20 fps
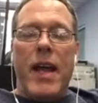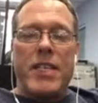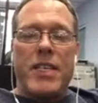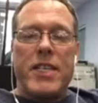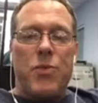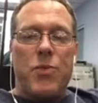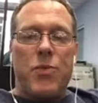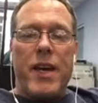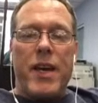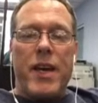
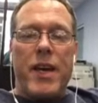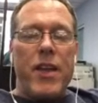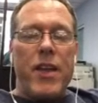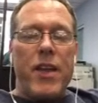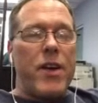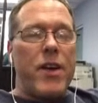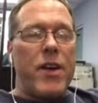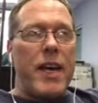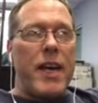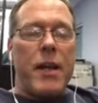next
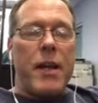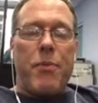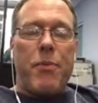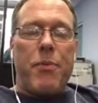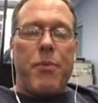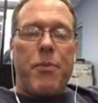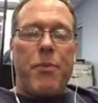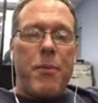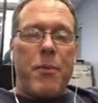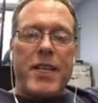week, and you can
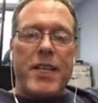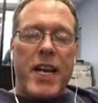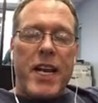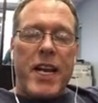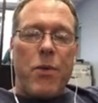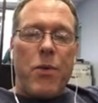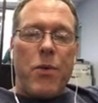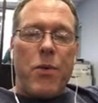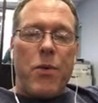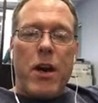get it pretty
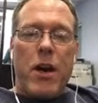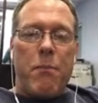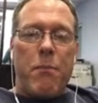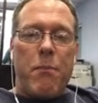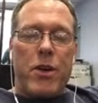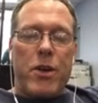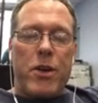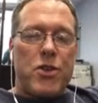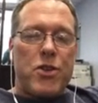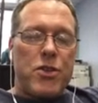much
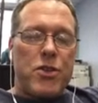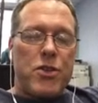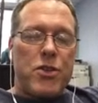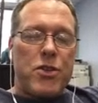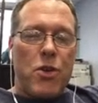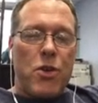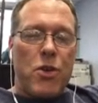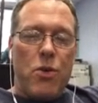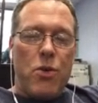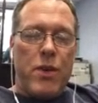anywhere
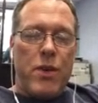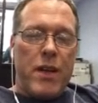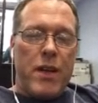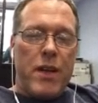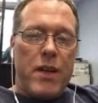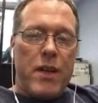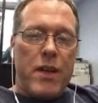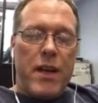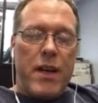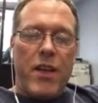books are
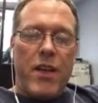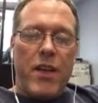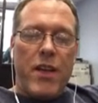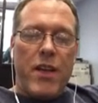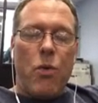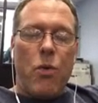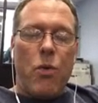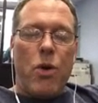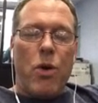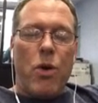sold
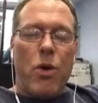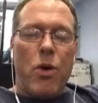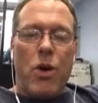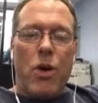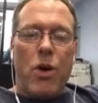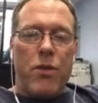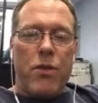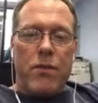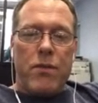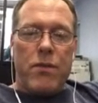in the
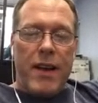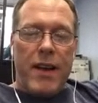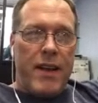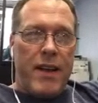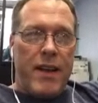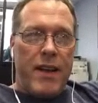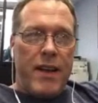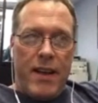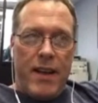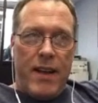world,
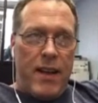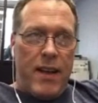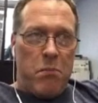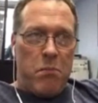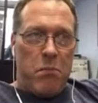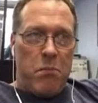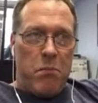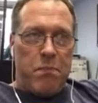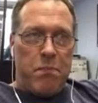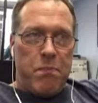and
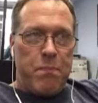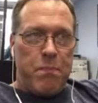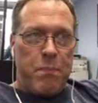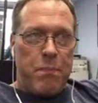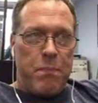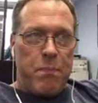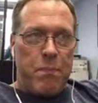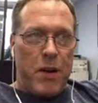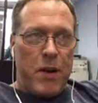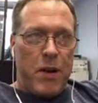
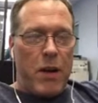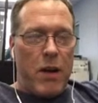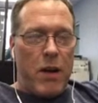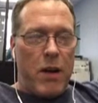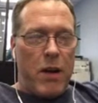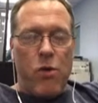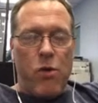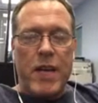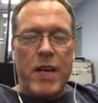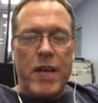
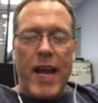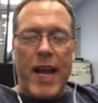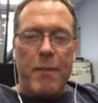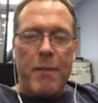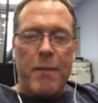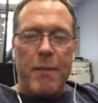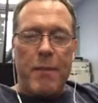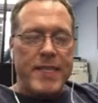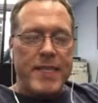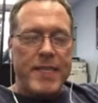of
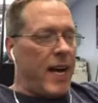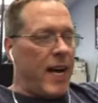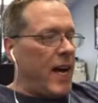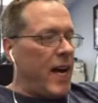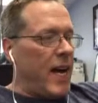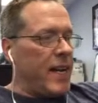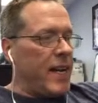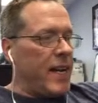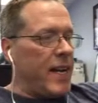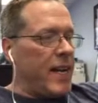course on
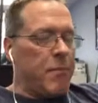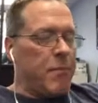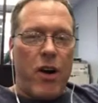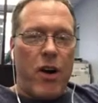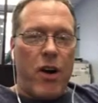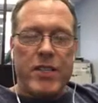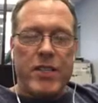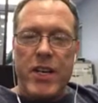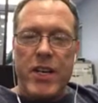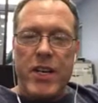Amazon
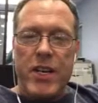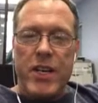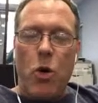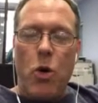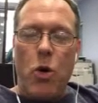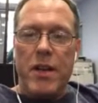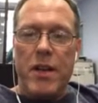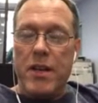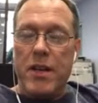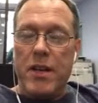and Barnes
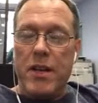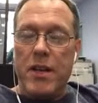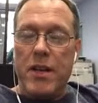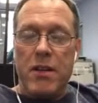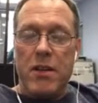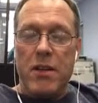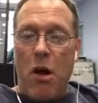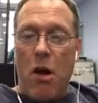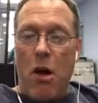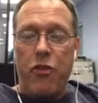and
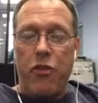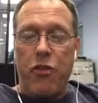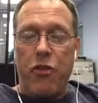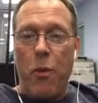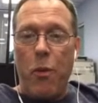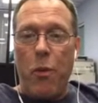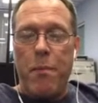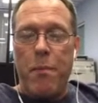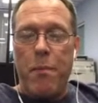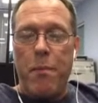Noble, and
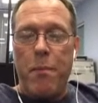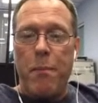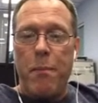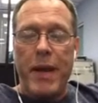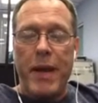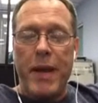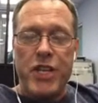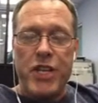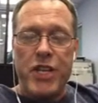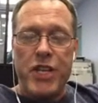also
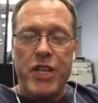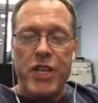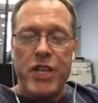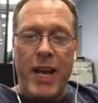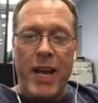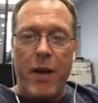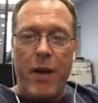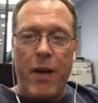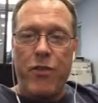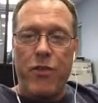big
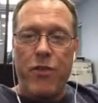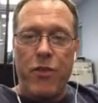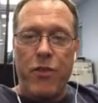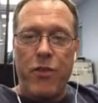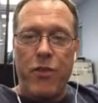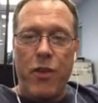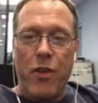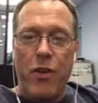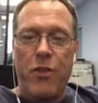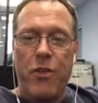chain
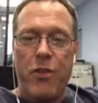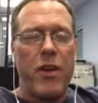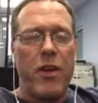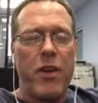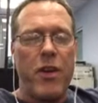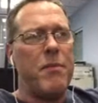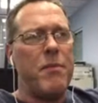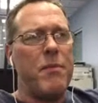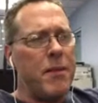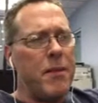places. So
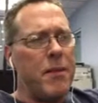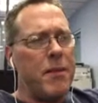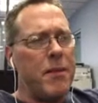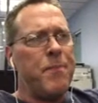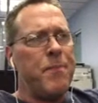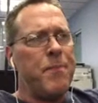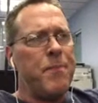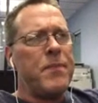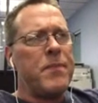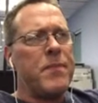it's going to
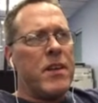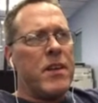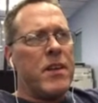be